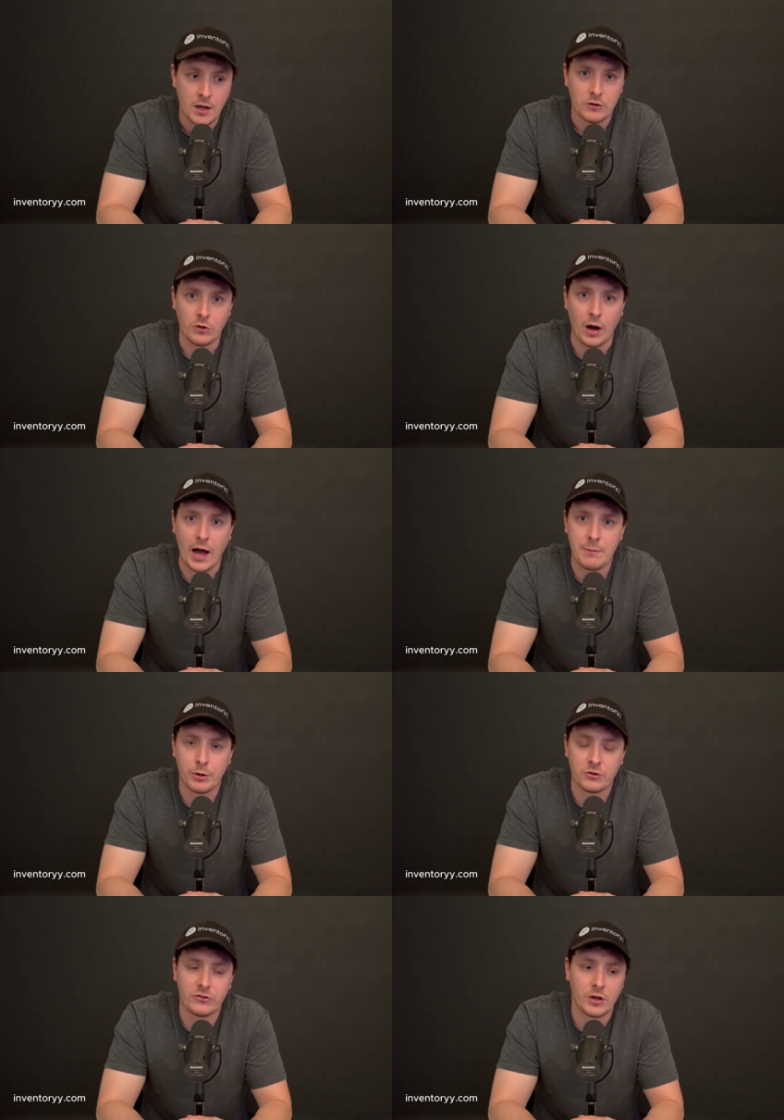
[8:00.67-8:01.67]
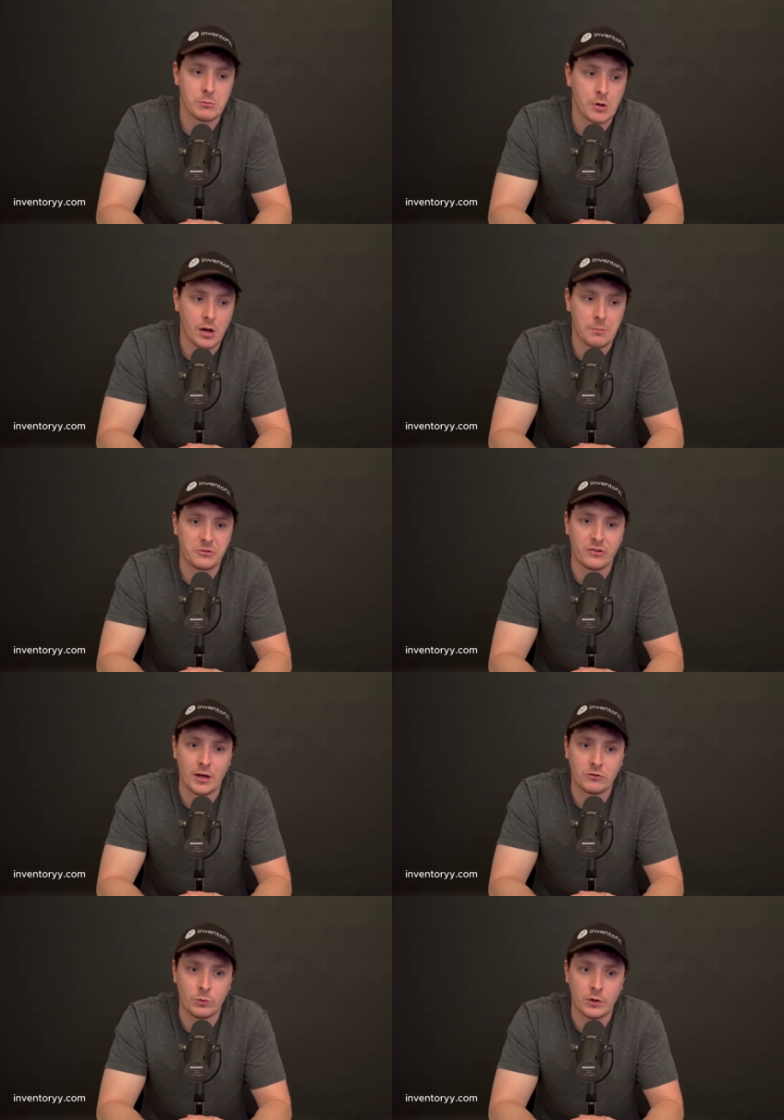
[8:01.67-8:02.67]
So, I personally am
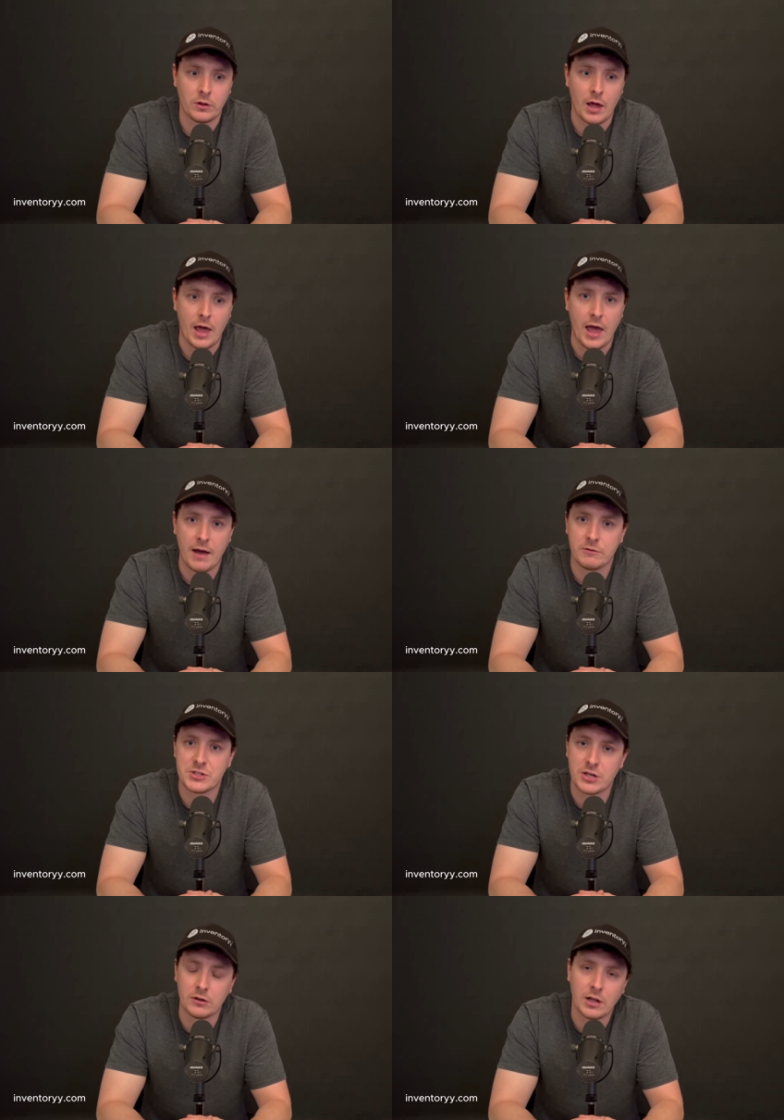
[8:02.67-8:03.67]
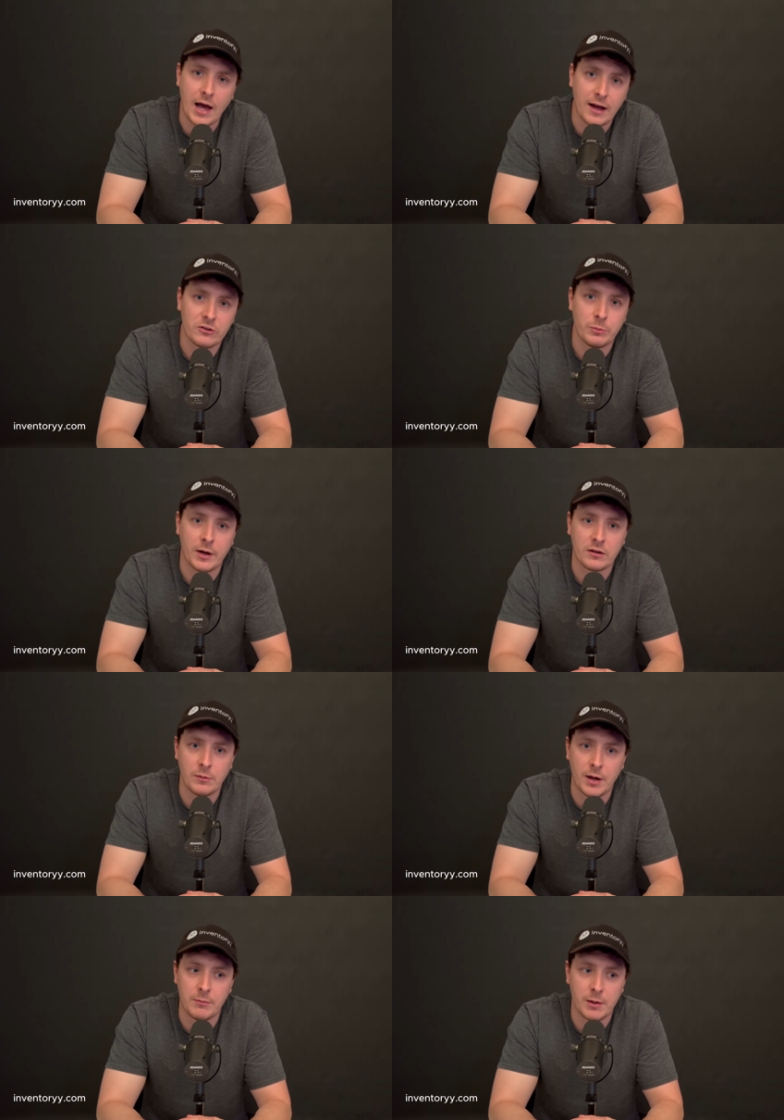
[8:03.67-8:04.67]
obsessed with every single aspect
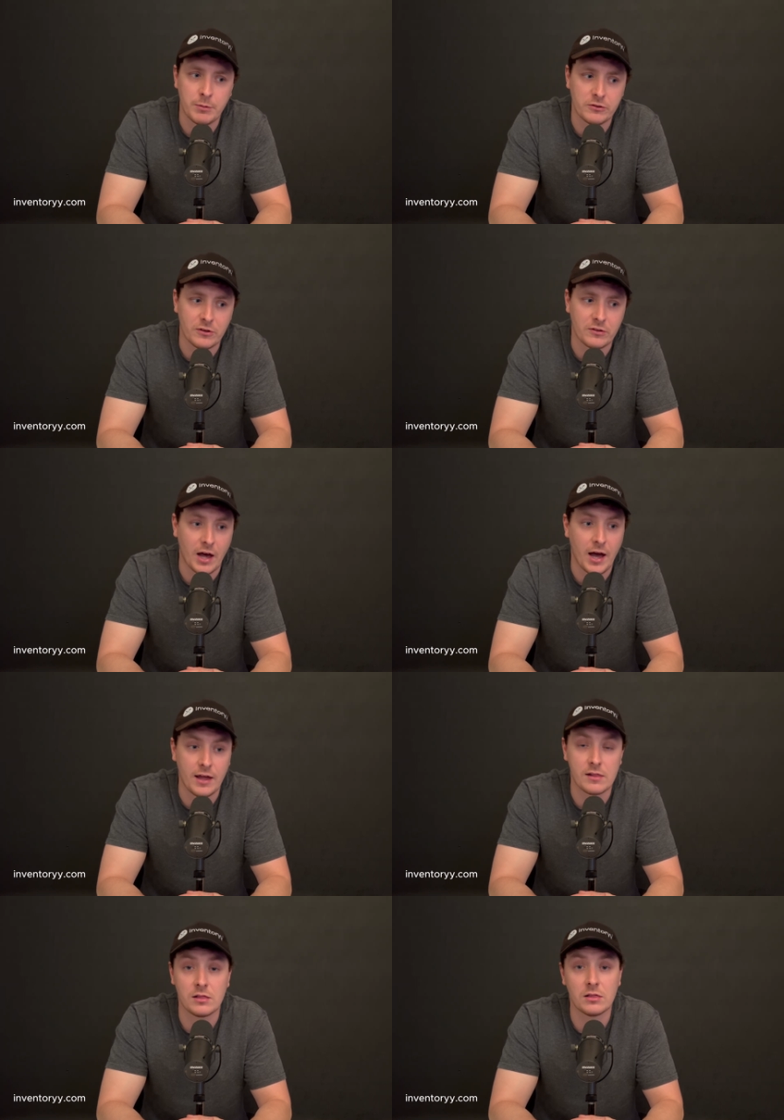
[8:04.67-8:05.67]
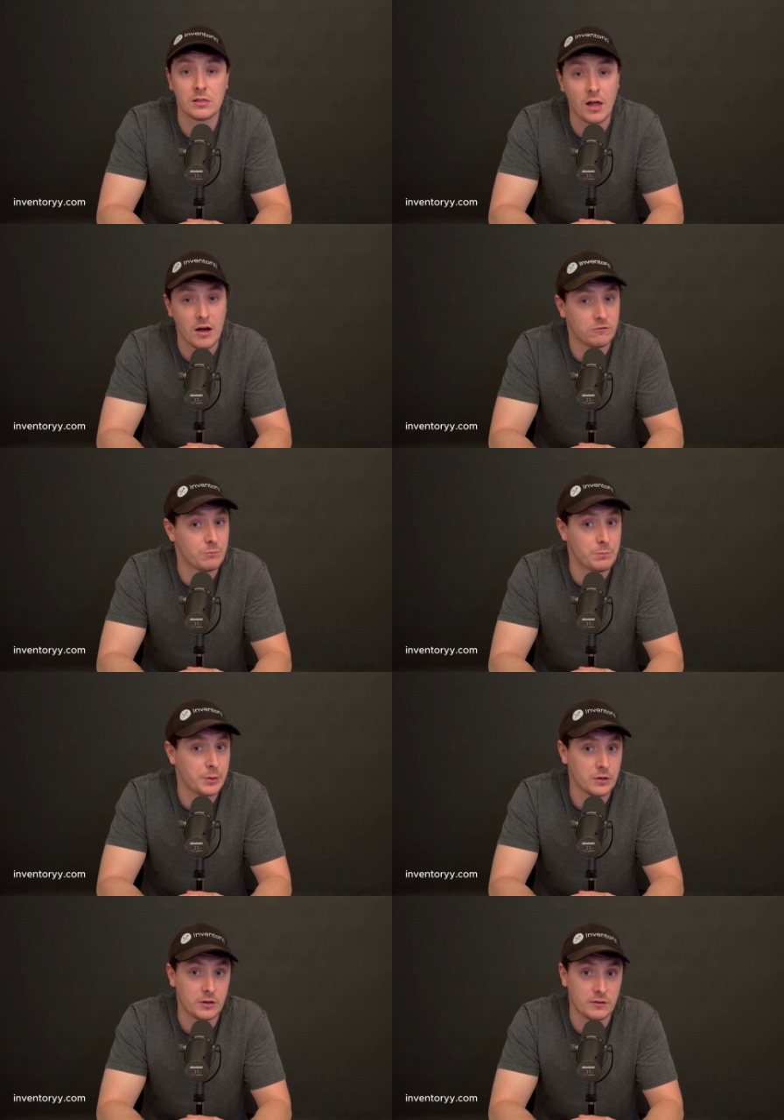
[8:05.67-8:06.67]
about my business. I love
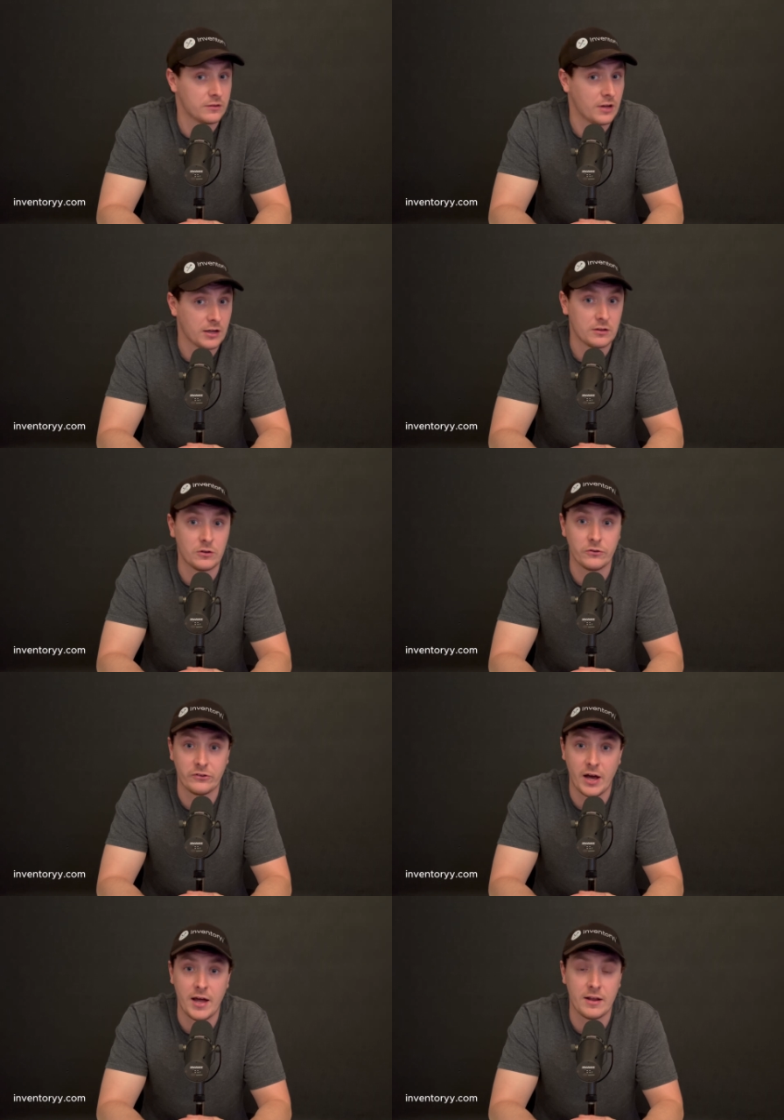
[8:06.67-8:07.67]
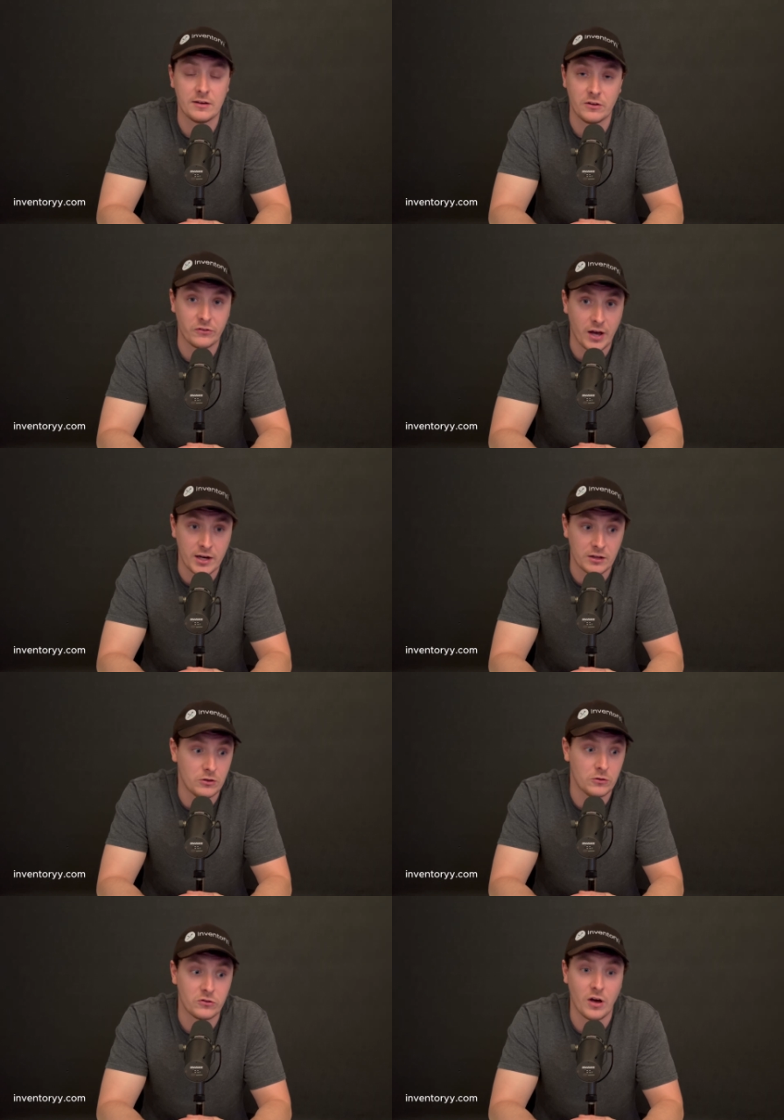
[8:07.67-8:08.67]
building the technical side and designing
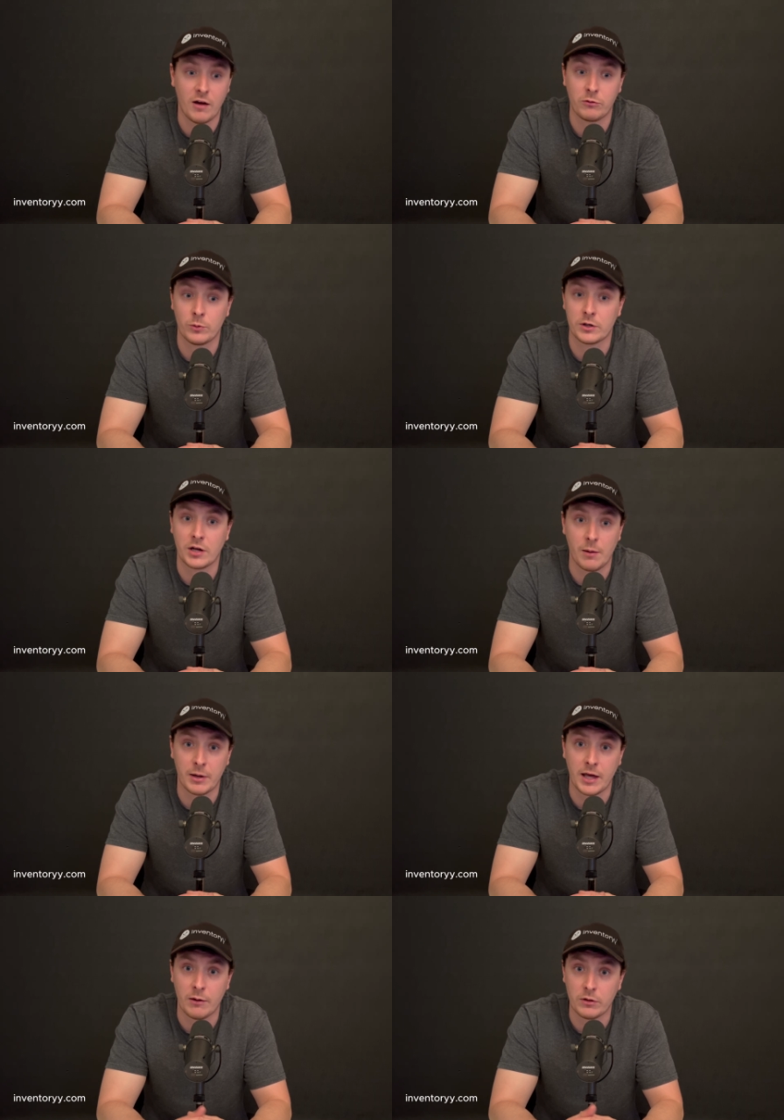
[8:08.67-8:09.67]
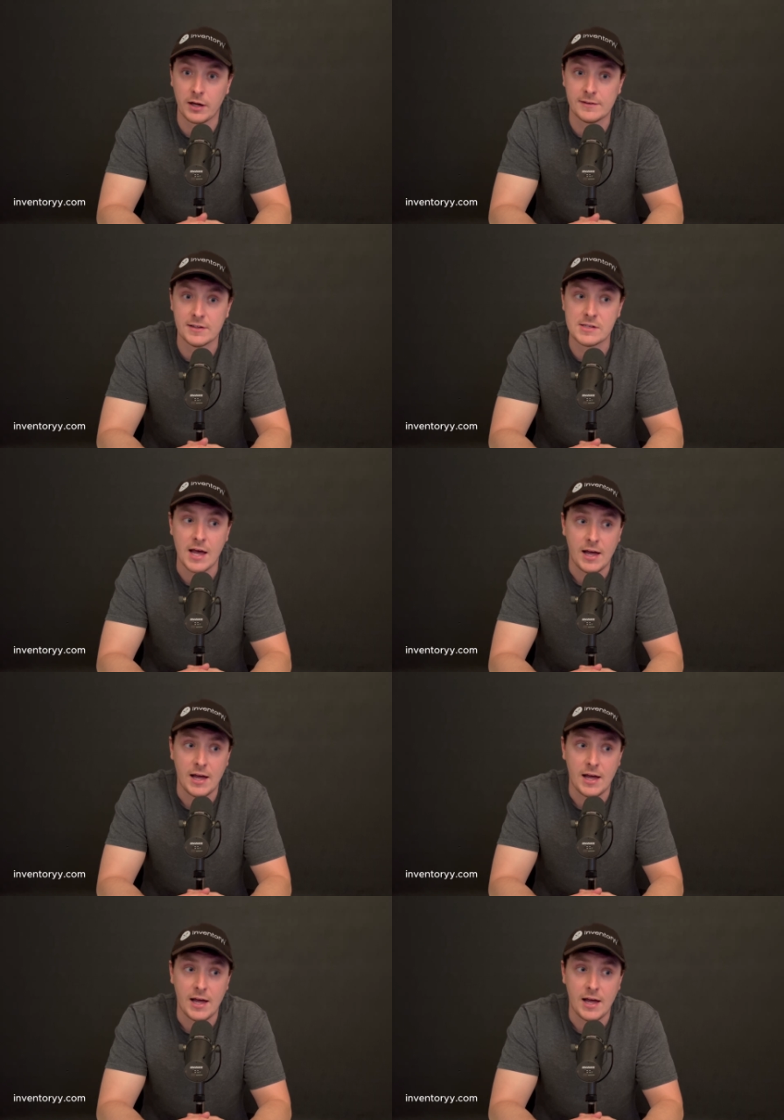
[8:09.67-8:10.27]
new software and coming out with ideas.